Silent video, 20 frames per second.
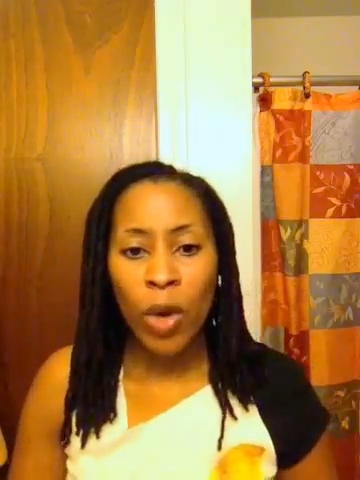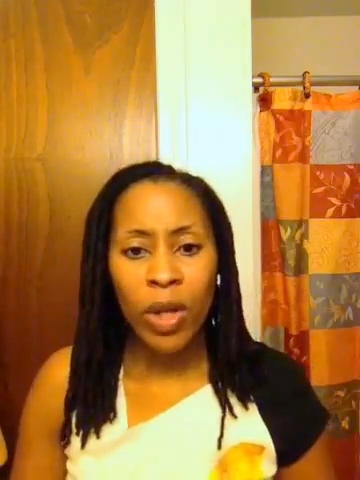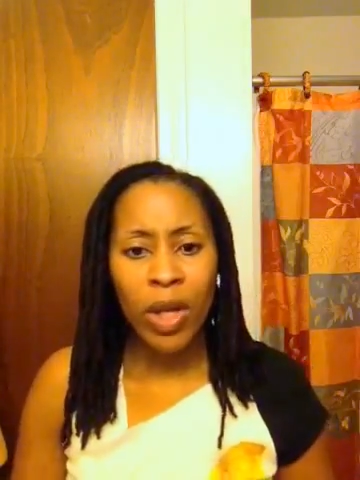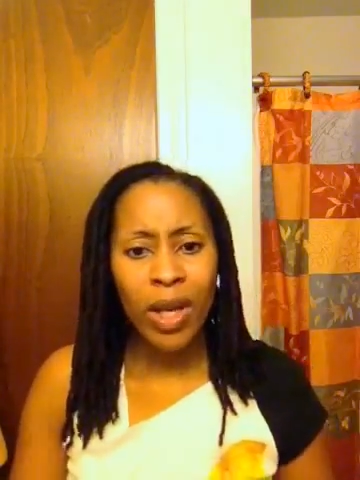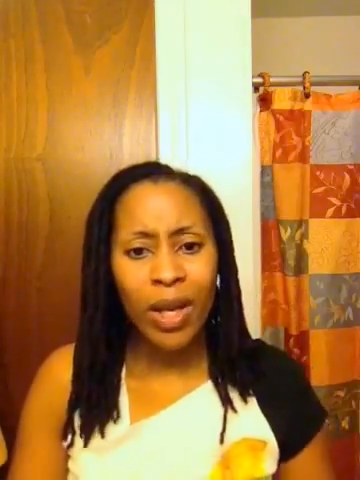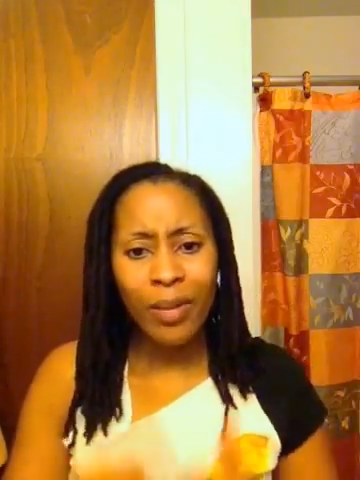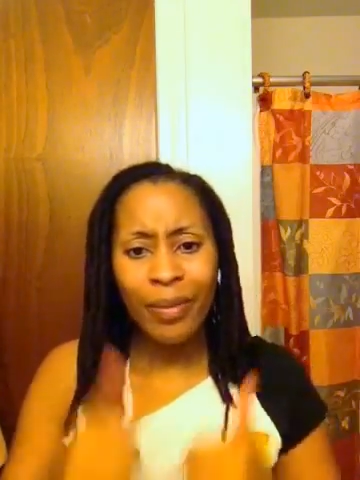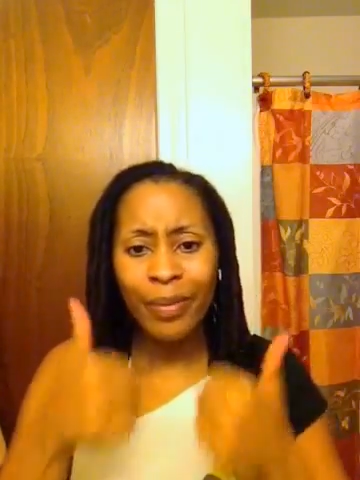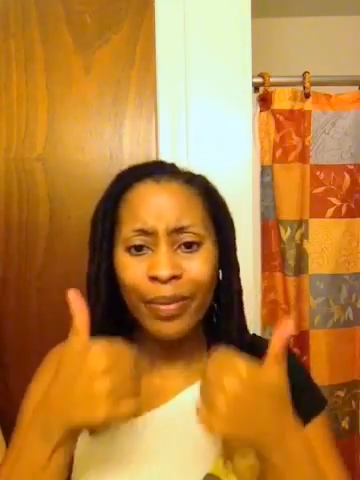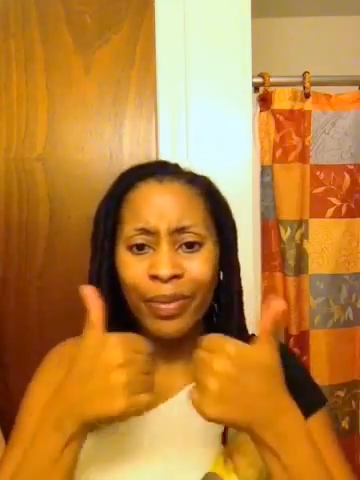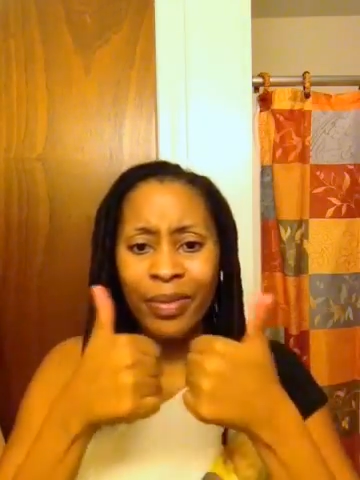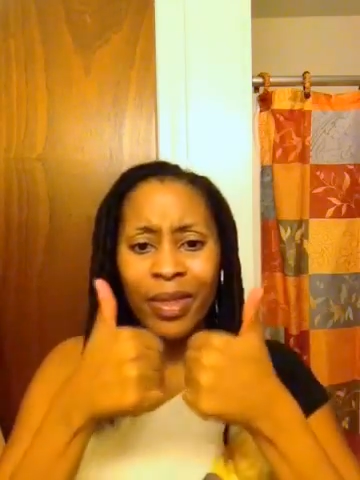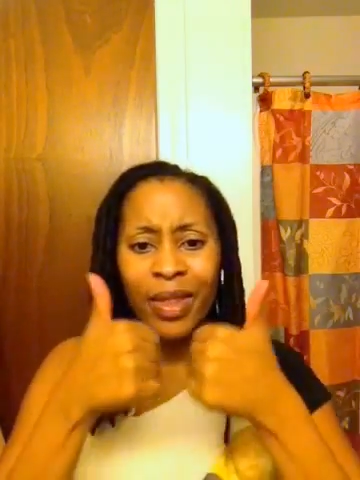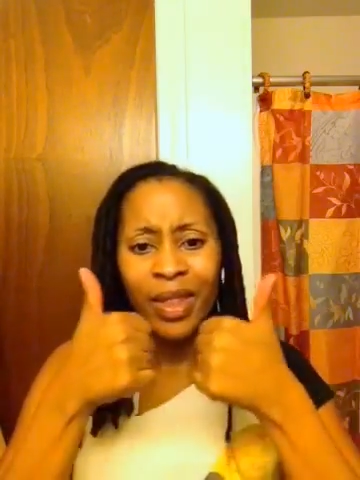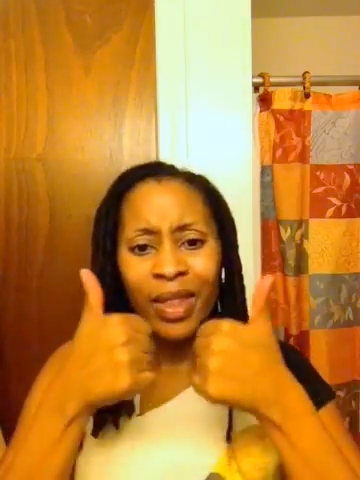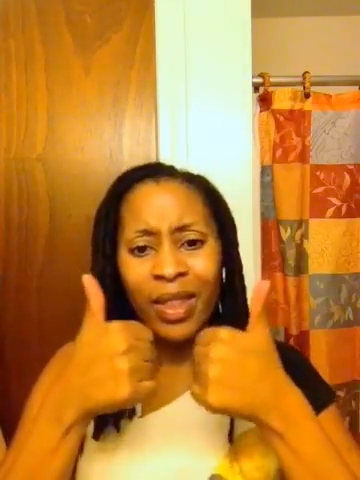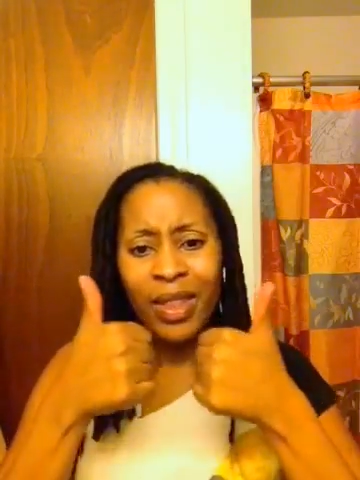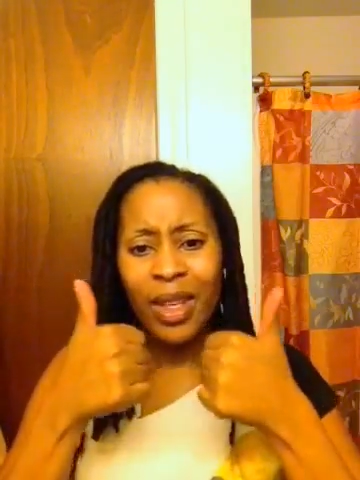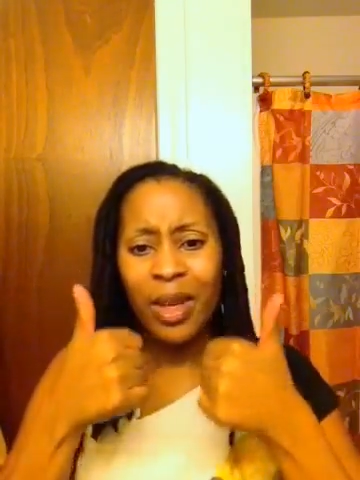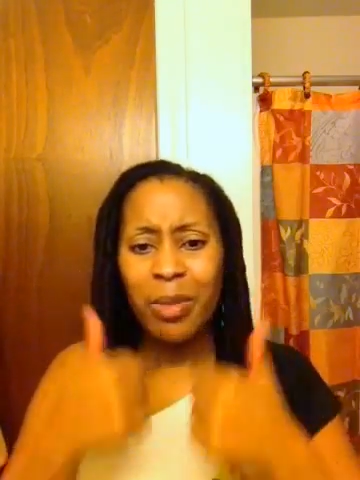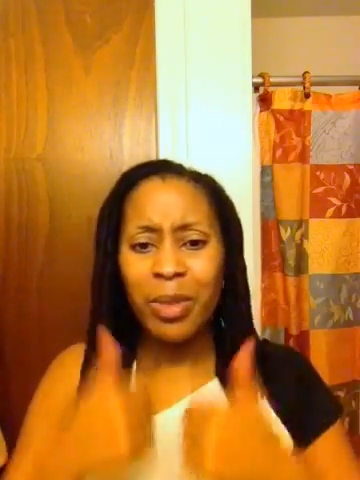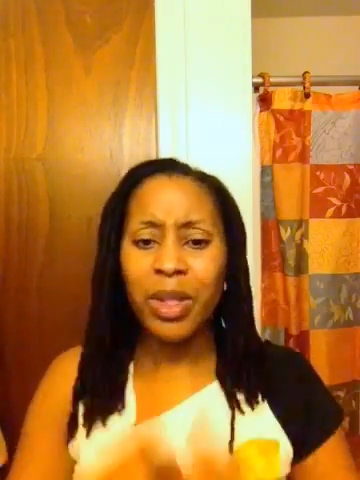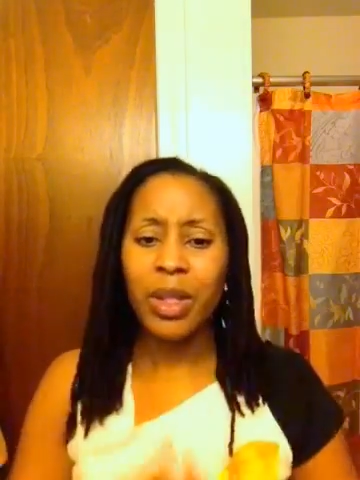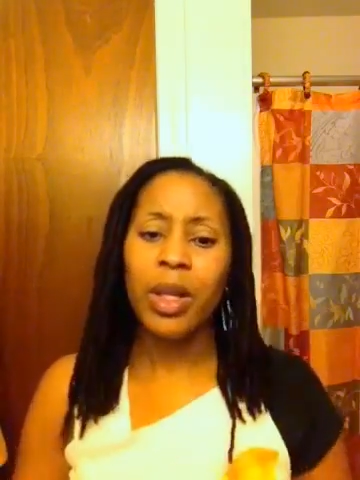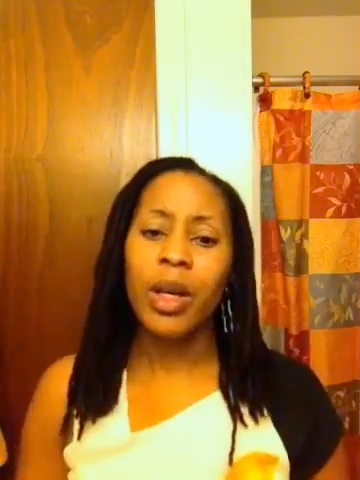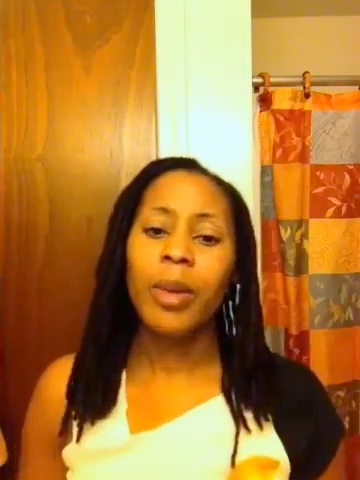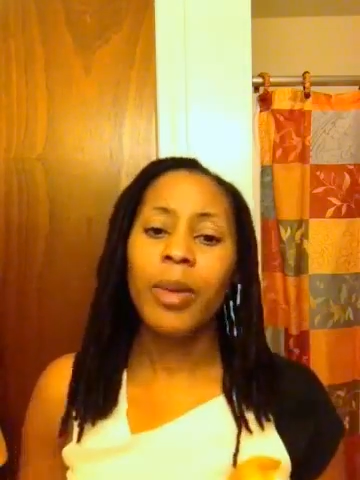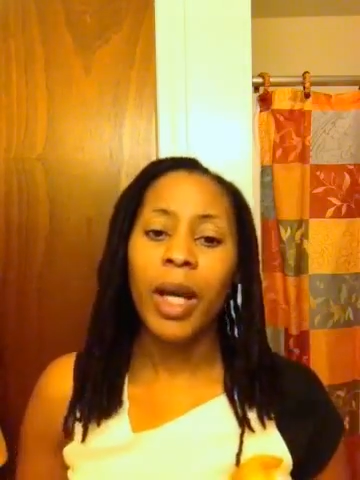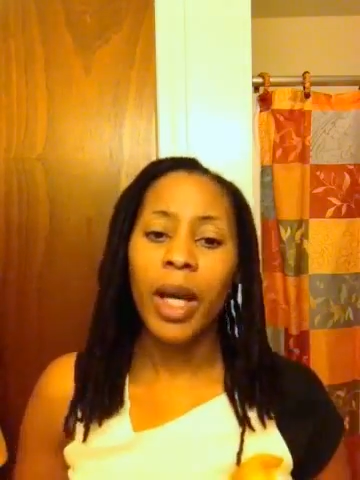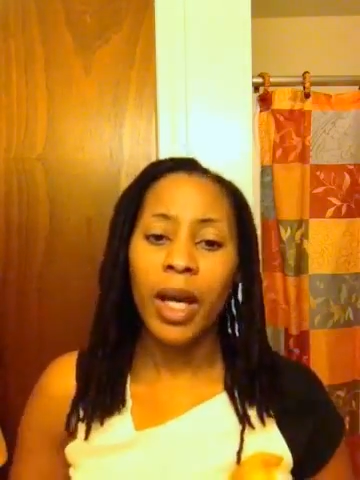yeah, thumbs
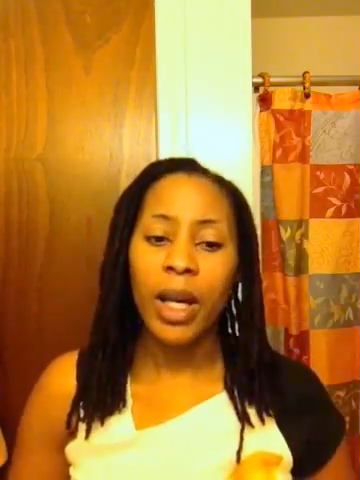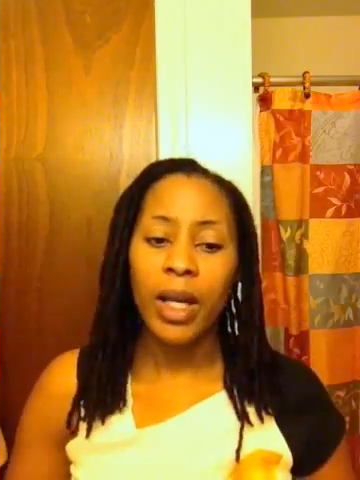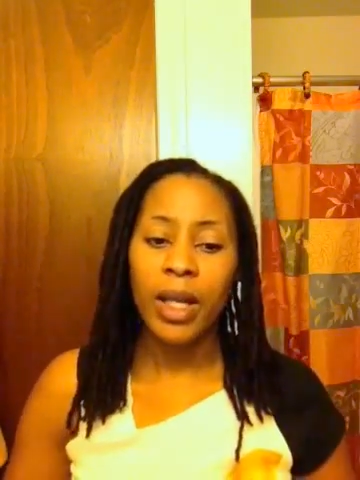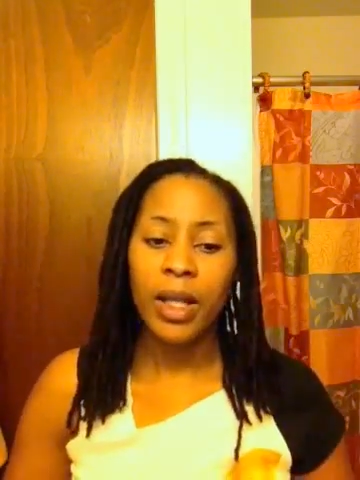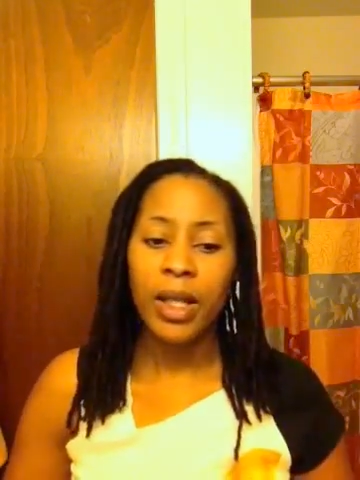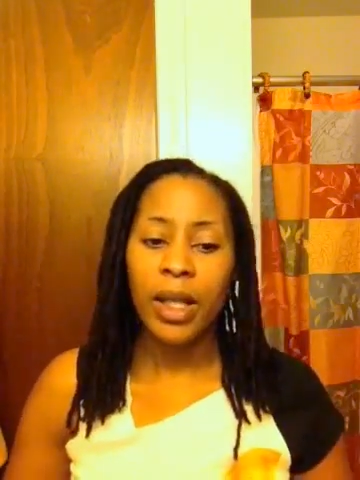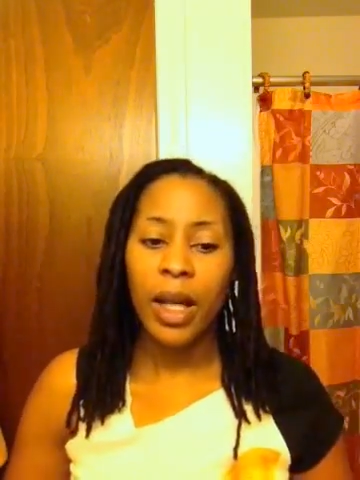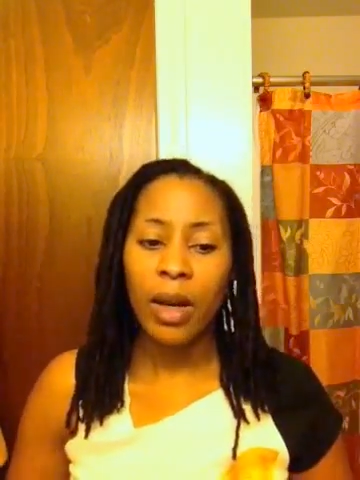up, guys.